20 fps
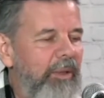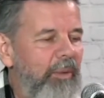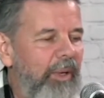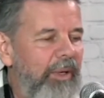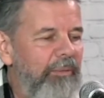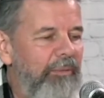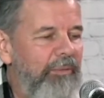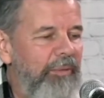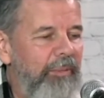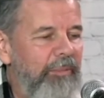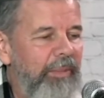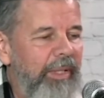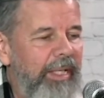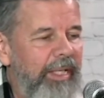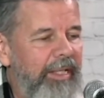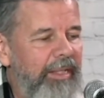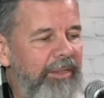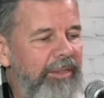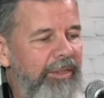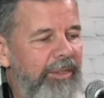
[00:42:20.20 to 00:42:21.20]
You went
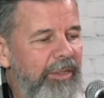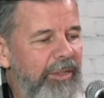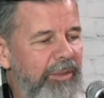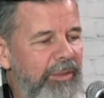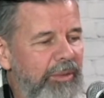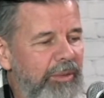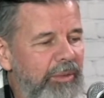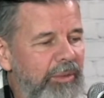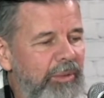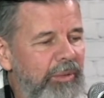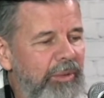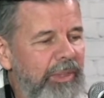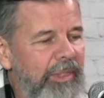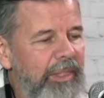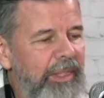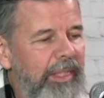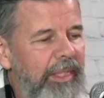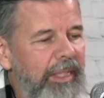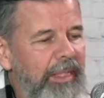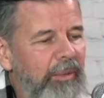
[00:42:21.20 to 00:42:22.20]
from there
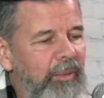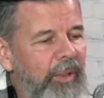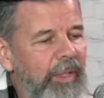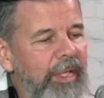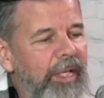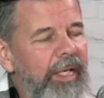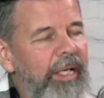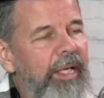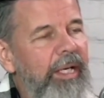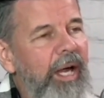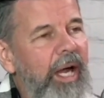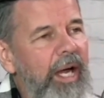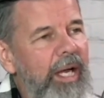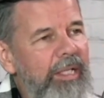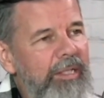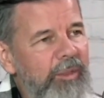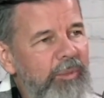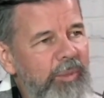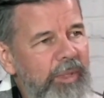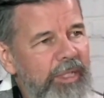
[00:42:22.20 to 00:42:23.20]
to working at
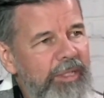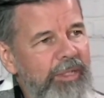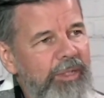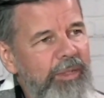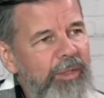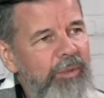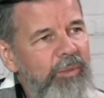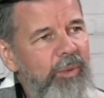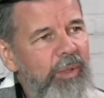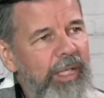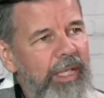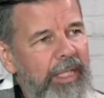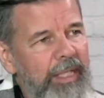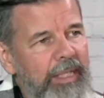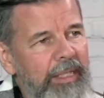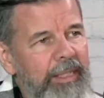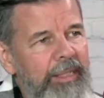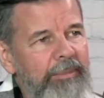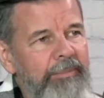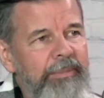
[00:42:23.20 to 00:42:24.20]
hospice,
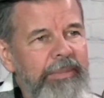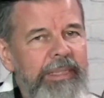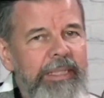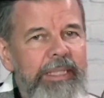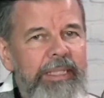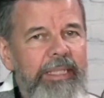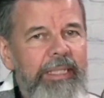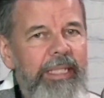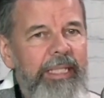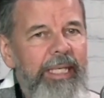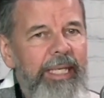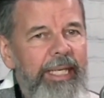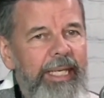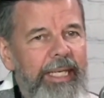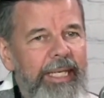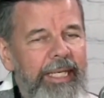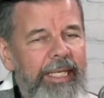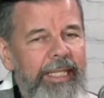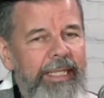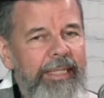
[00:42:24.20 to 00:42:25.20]
where
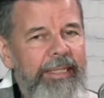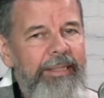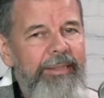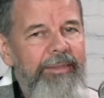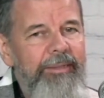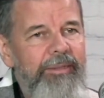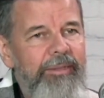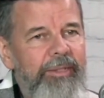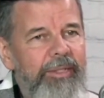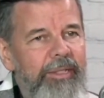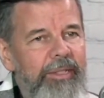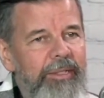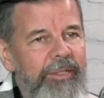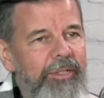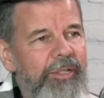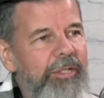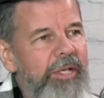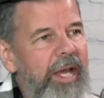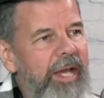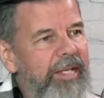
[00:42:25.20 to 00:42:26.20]
the
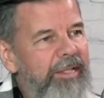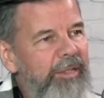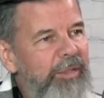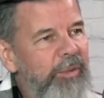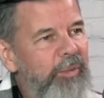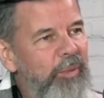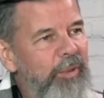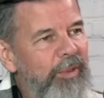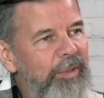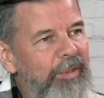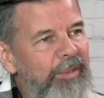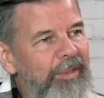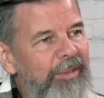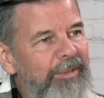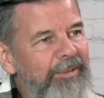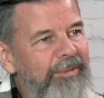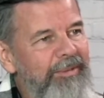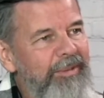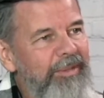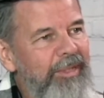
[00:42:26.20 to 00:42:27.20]
stats were,
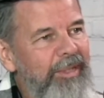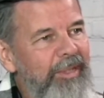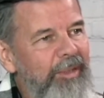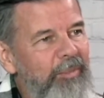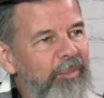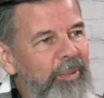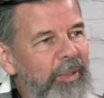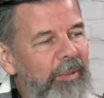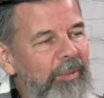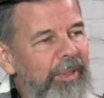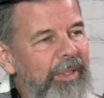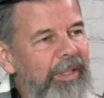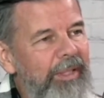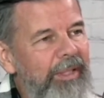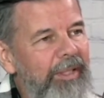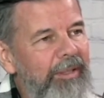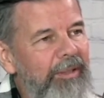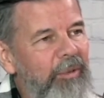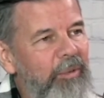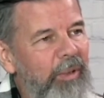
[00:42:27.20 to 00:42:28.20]
you know,
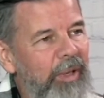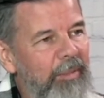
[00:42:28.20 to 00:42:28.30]
probably a little